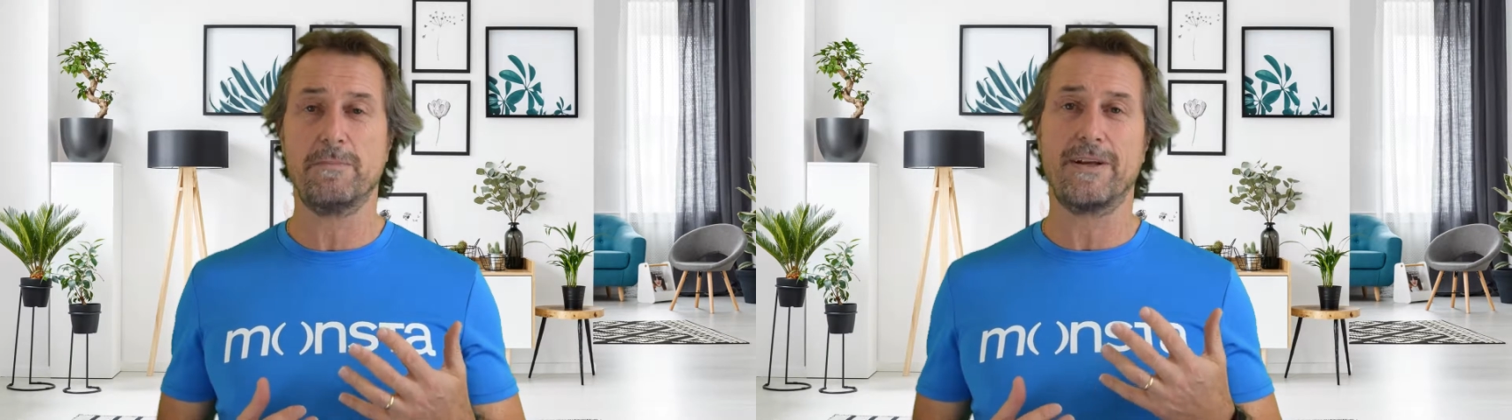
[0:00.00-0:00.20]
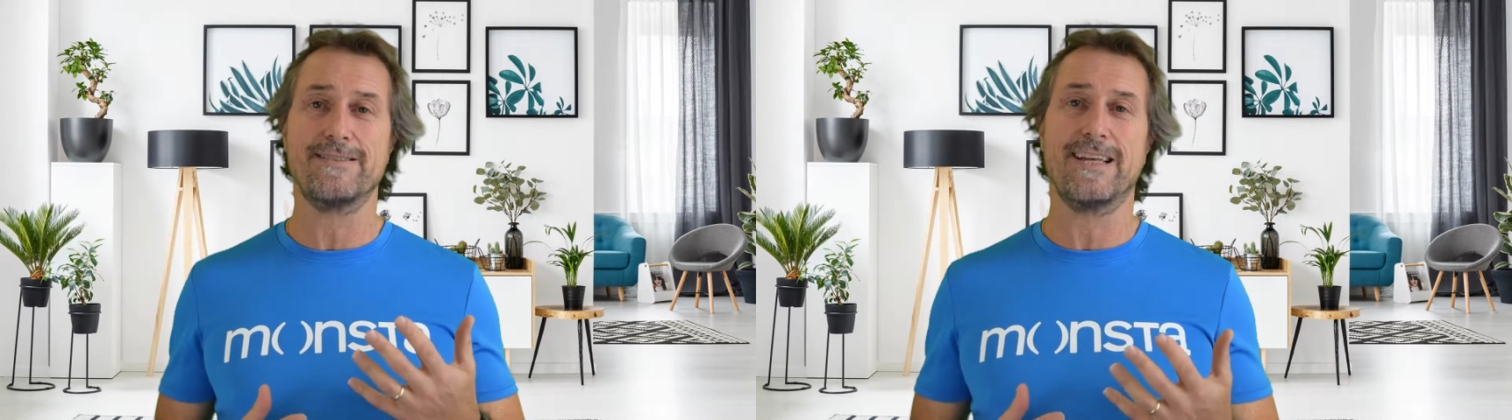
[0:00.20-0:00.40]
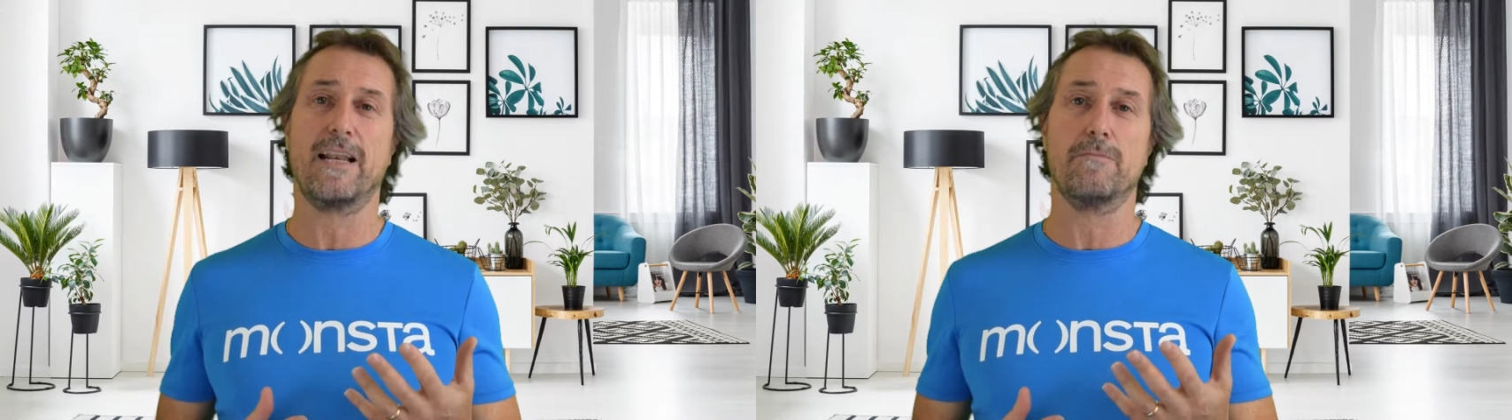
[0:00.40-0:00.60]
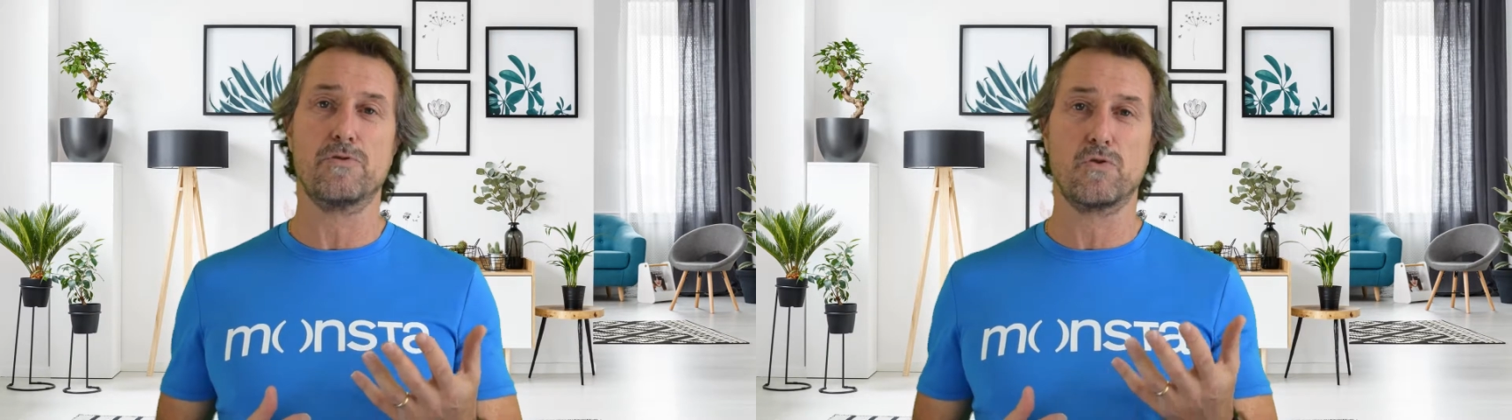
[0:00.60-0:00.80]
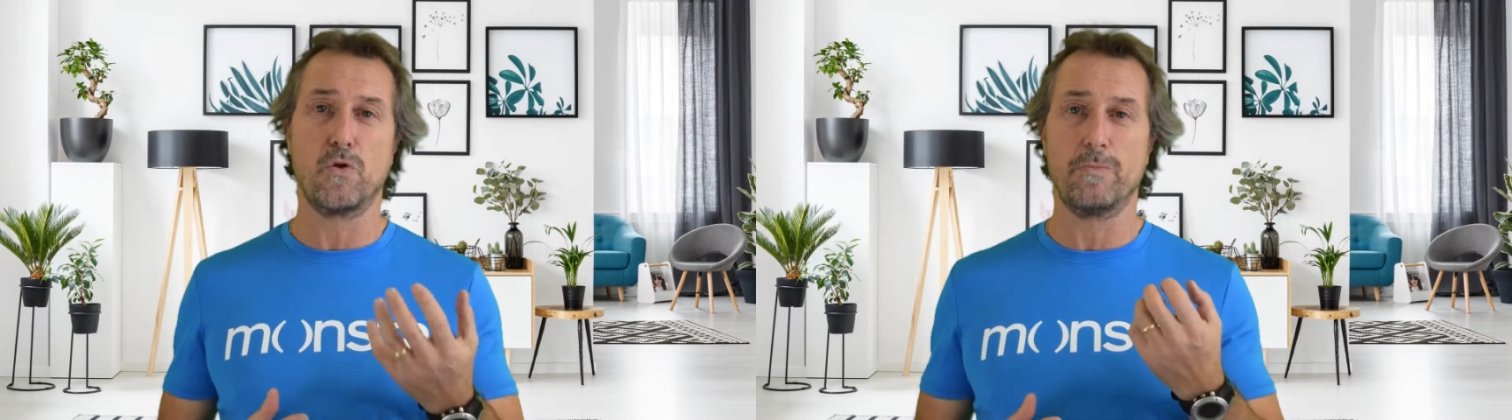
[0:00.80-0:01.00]
because that'll
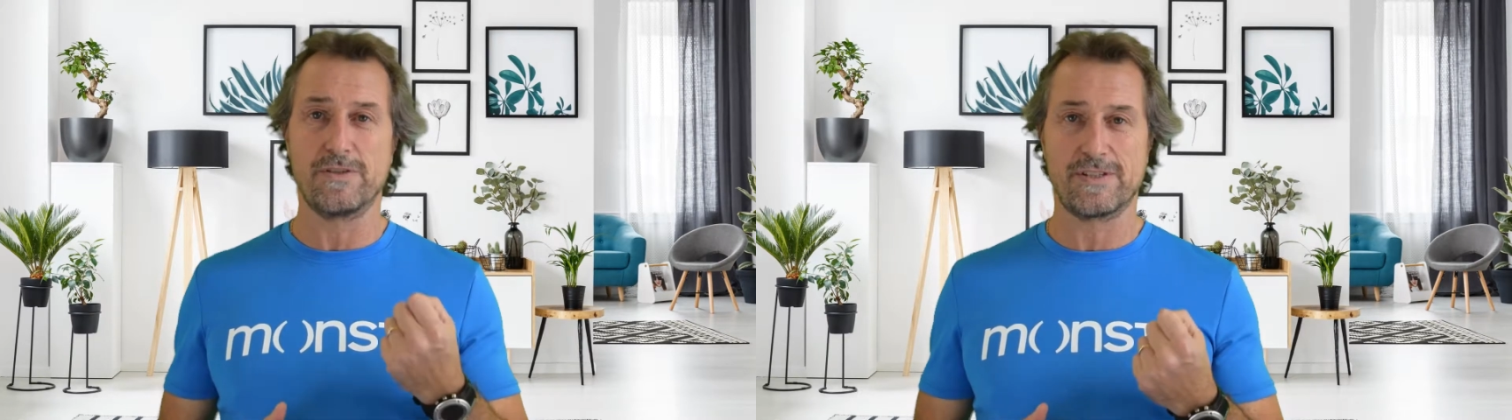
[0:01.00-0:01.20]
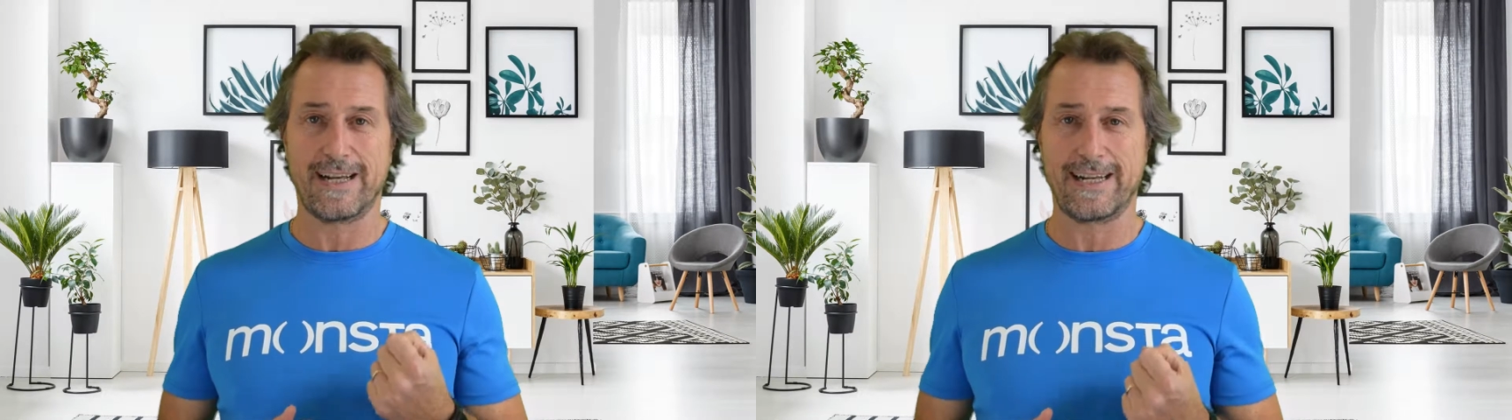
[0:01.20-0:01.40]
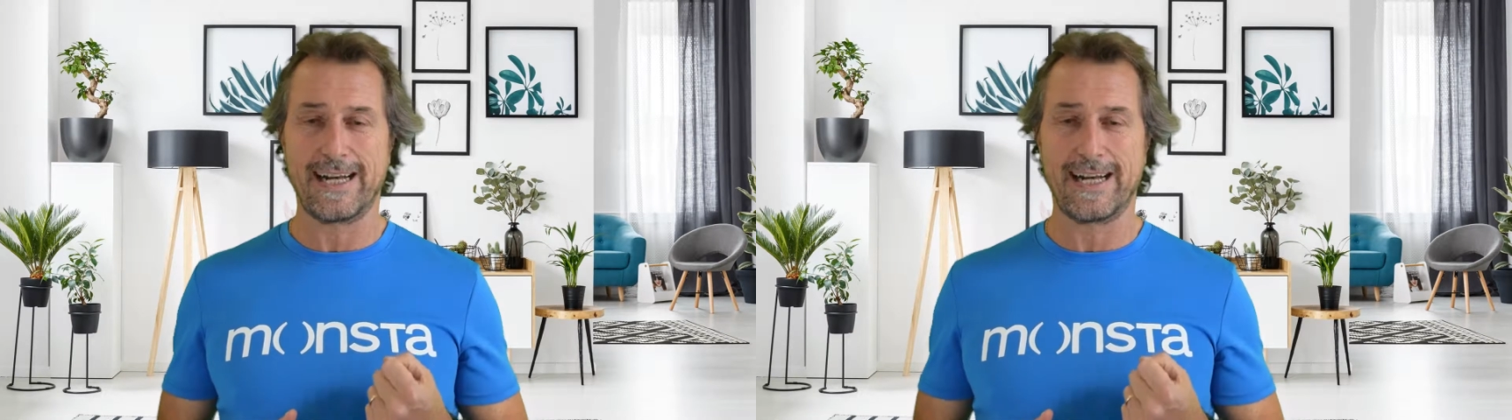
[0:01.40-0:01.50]
absorb and suck it